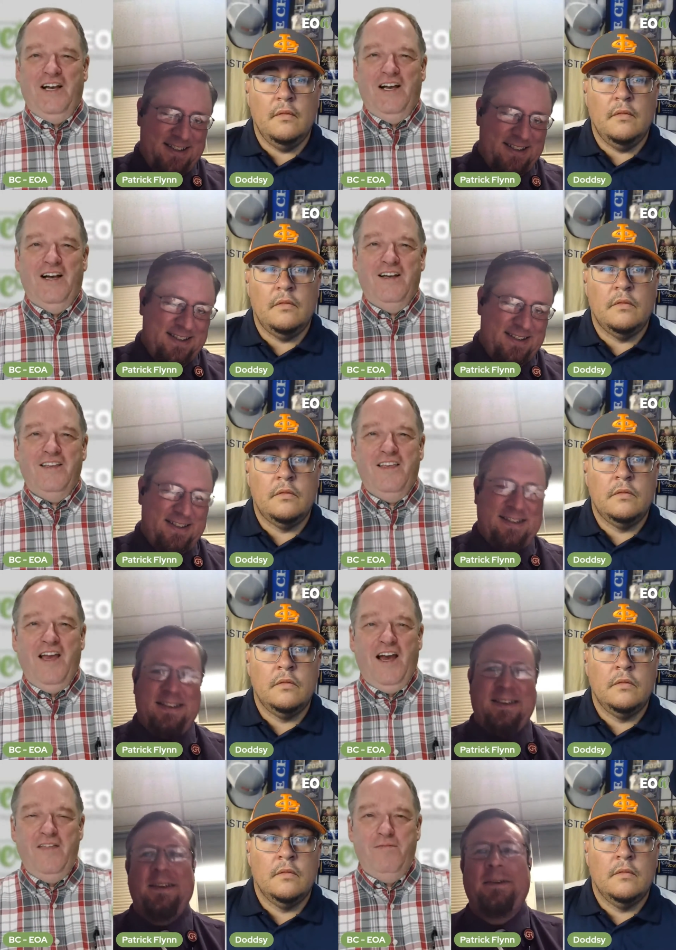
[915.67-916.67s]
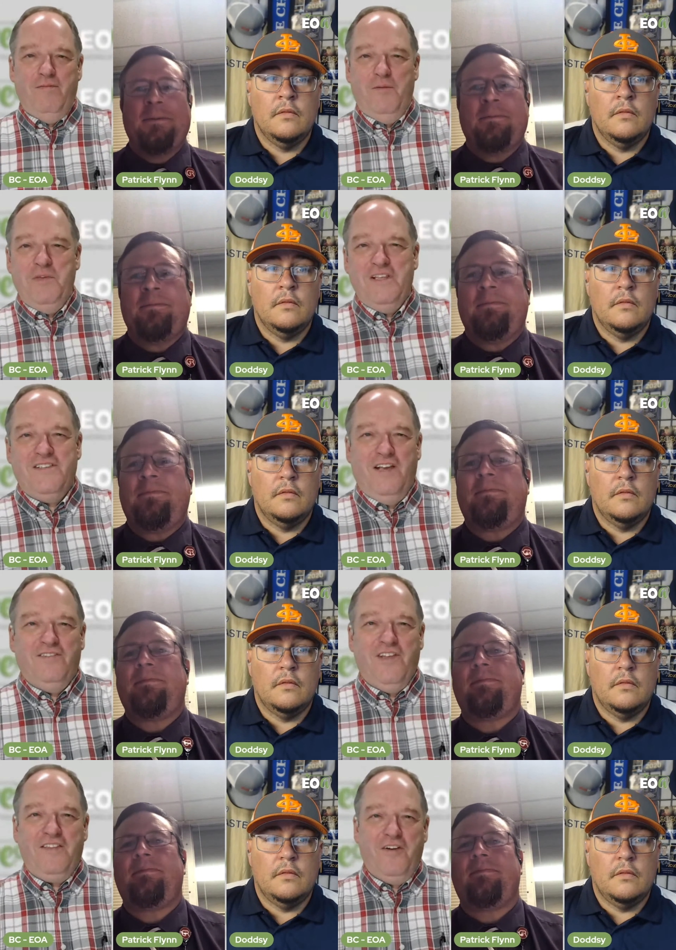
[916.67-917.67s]
Speaker 1: uh, yeah, I, I mean, it
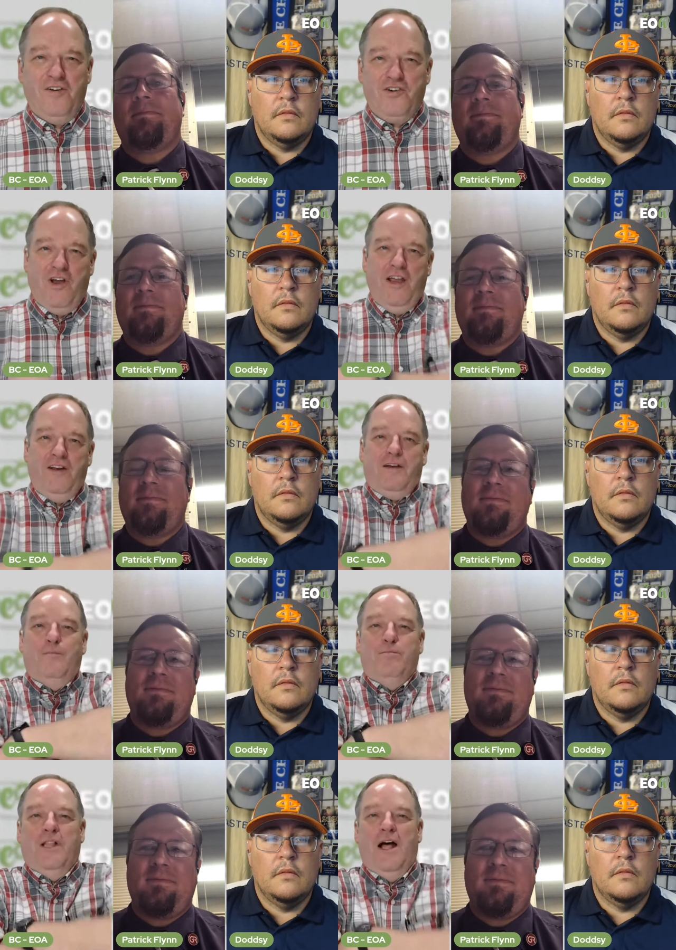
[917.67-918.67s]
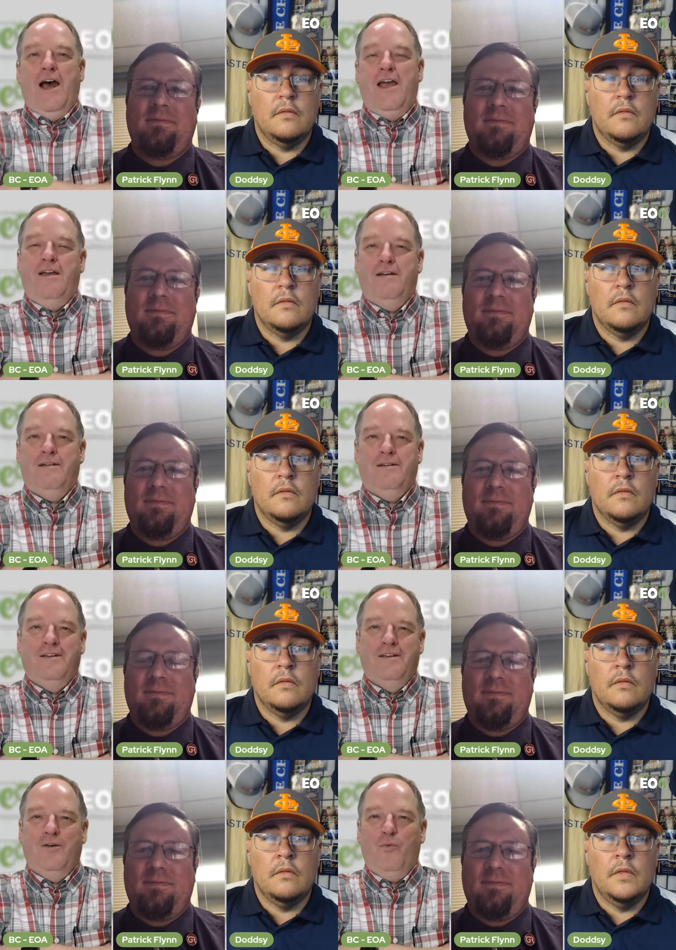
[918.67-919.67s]
sounds like they're trying to comply,
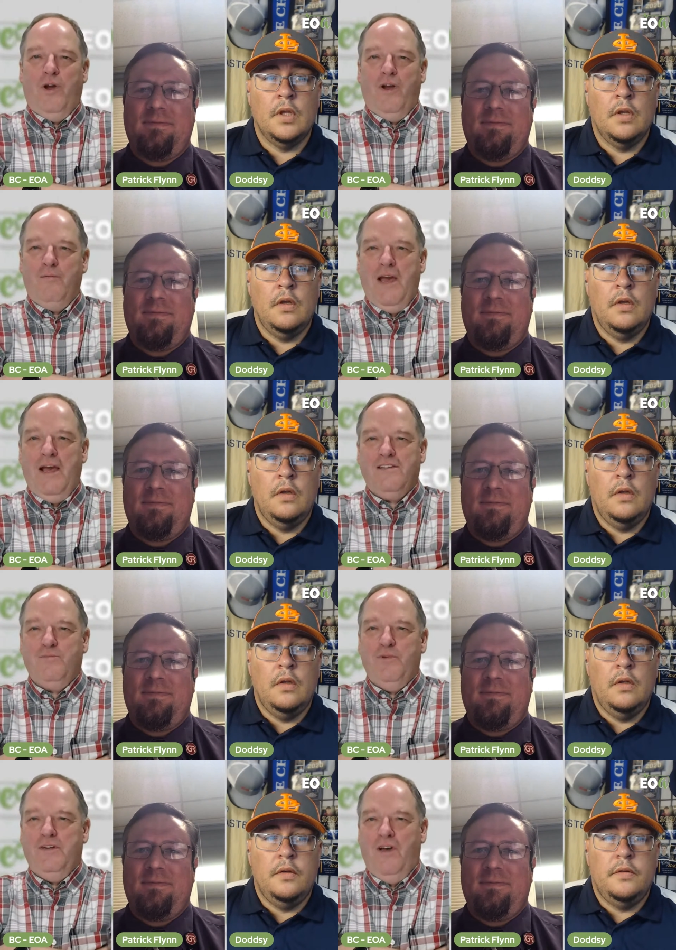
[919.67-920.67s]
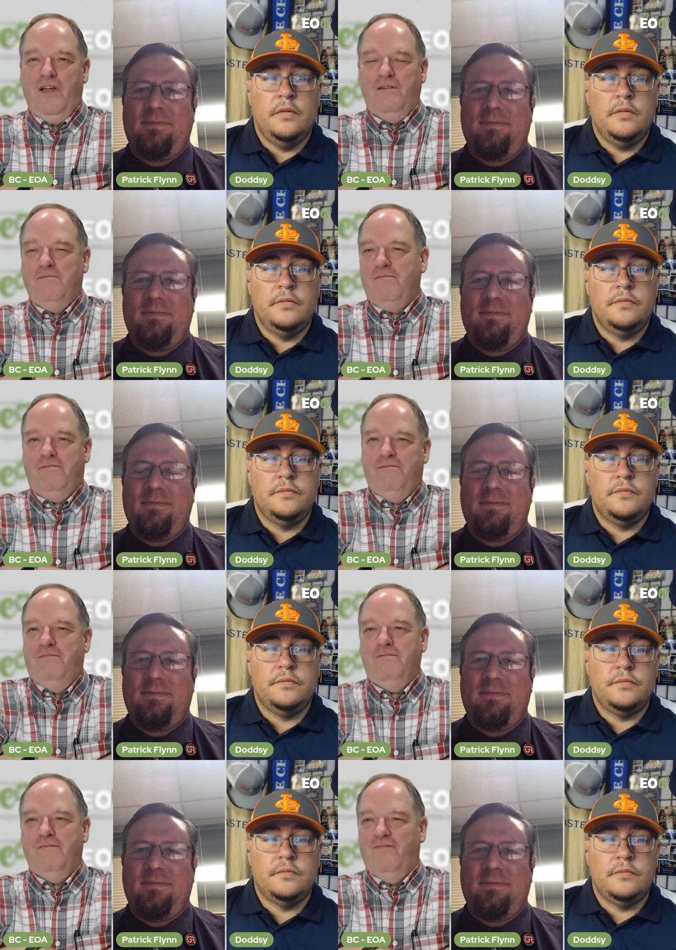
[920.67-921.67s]
wearing masks but not
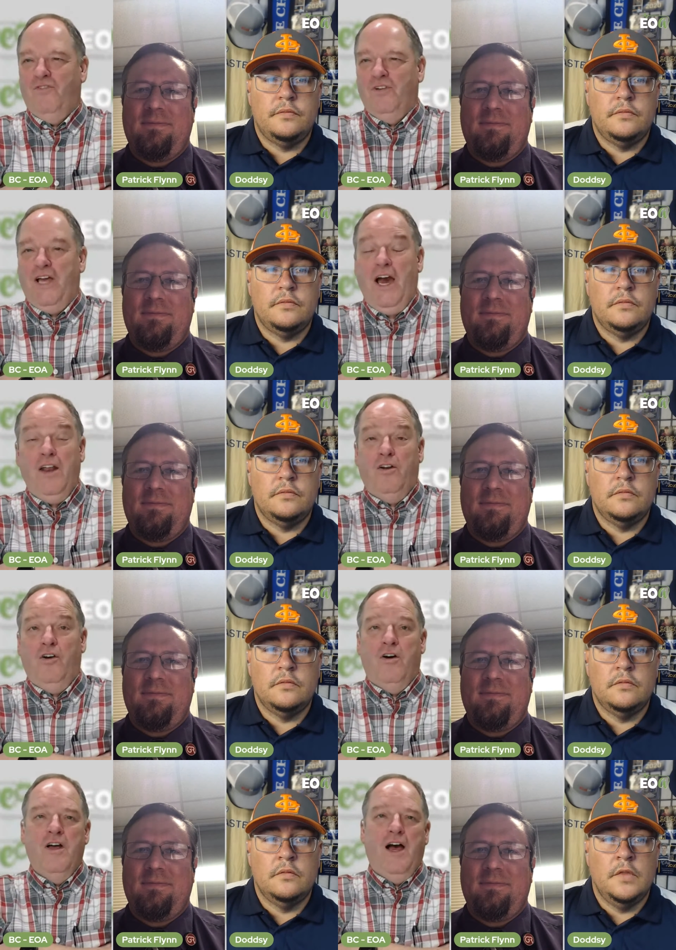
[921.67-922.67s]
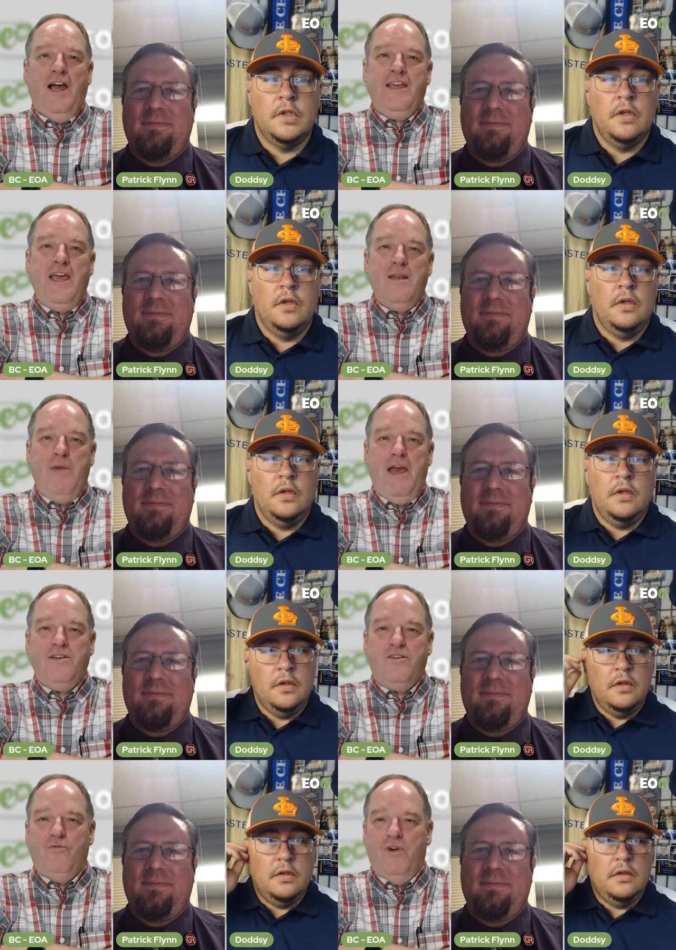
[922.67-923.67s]
fully. I don't know. I can't
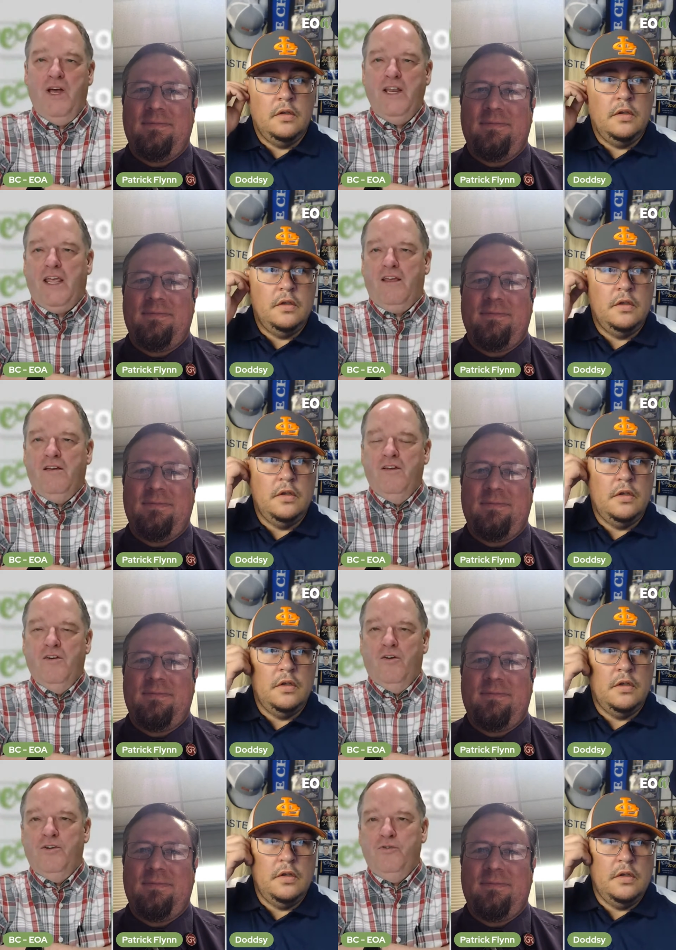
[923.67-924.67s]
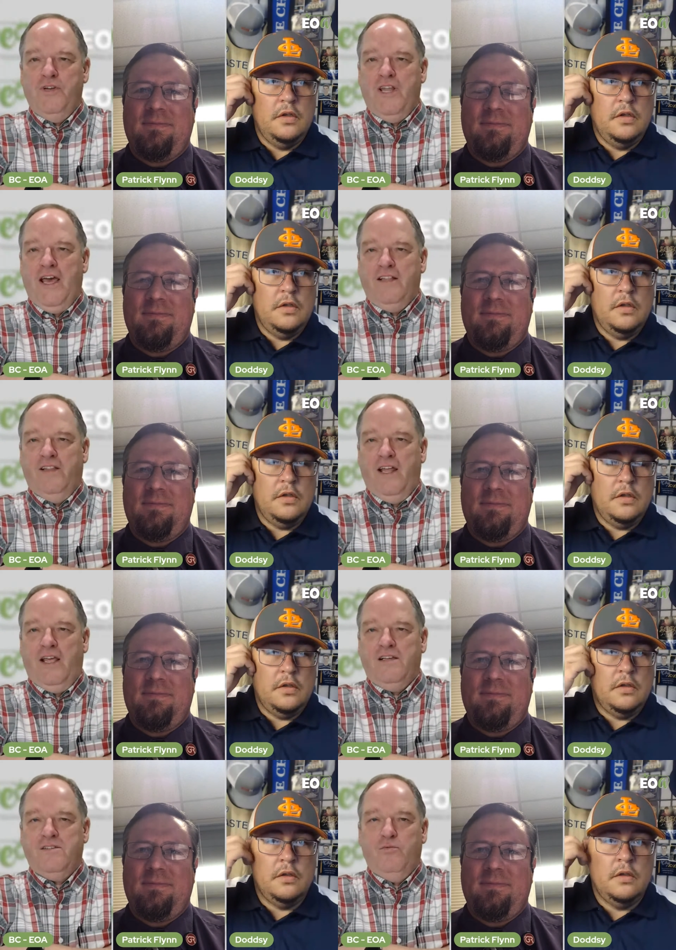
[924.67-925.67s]
imagine running or doing
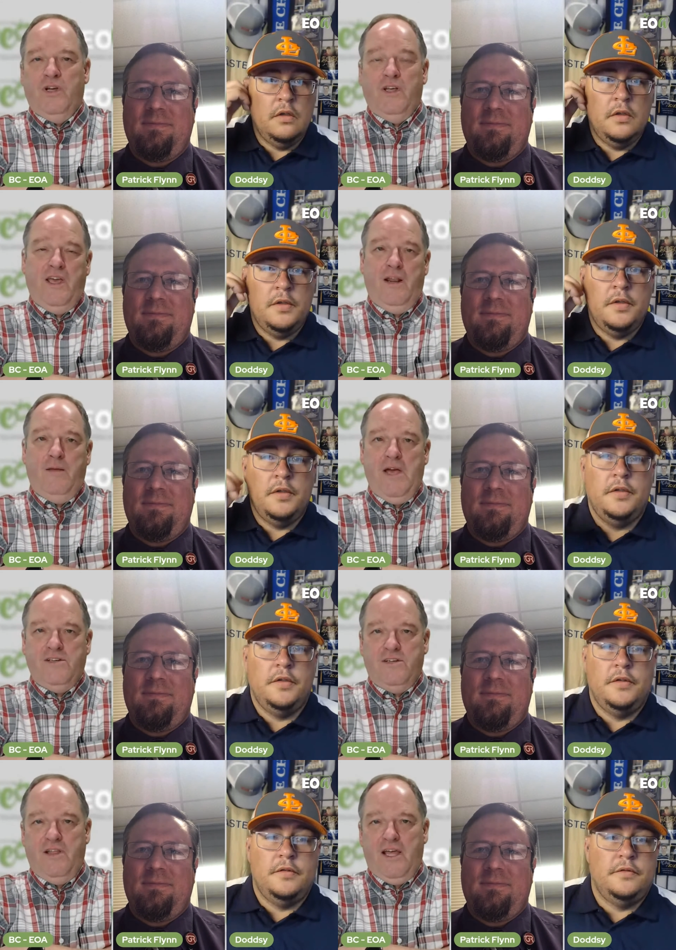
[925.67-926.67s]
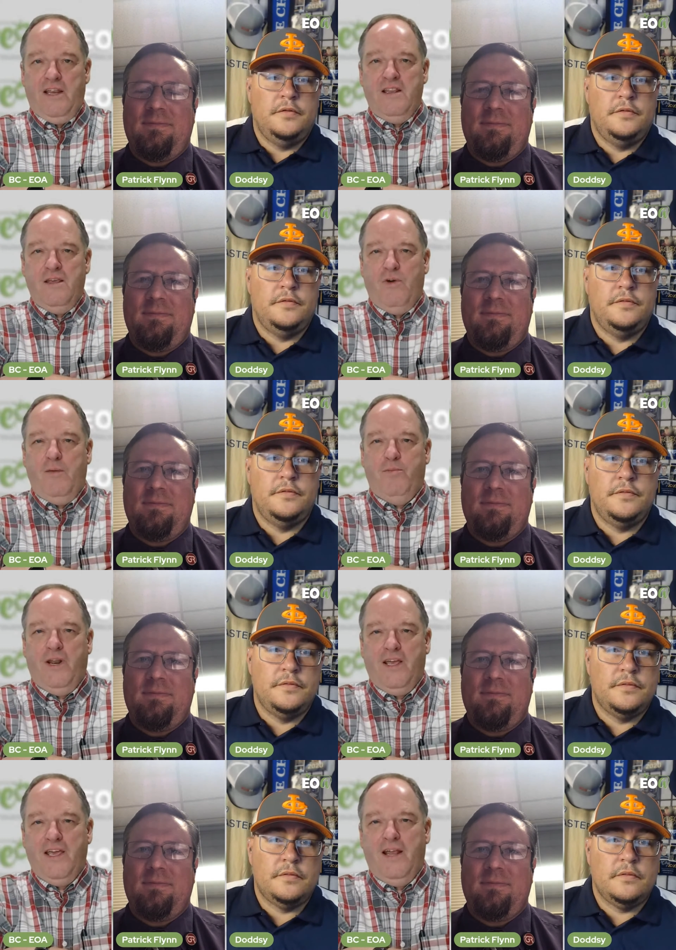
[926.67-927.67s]
athletics. Well, I can't imagine that anyway.
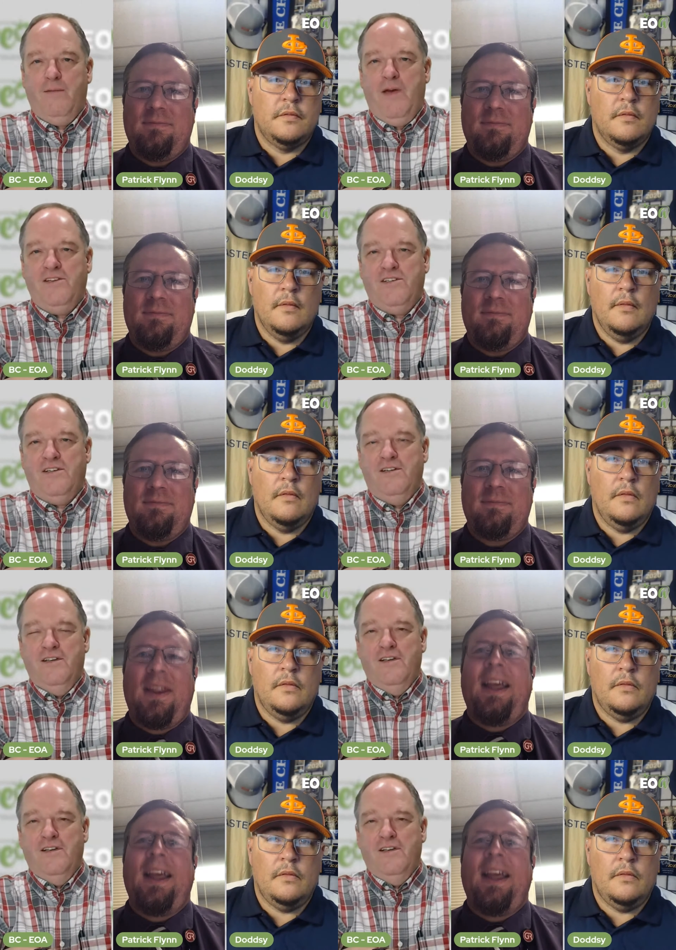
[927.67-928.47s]
But I can't imagine